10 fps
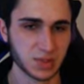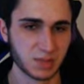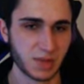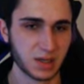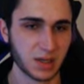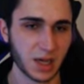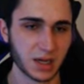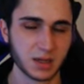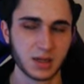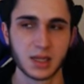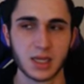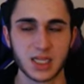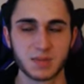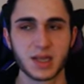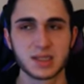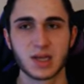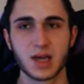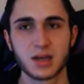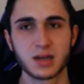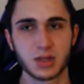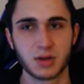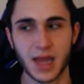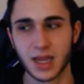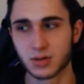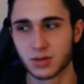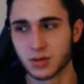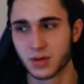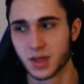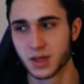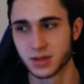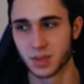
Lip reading: and it depends on your angle, the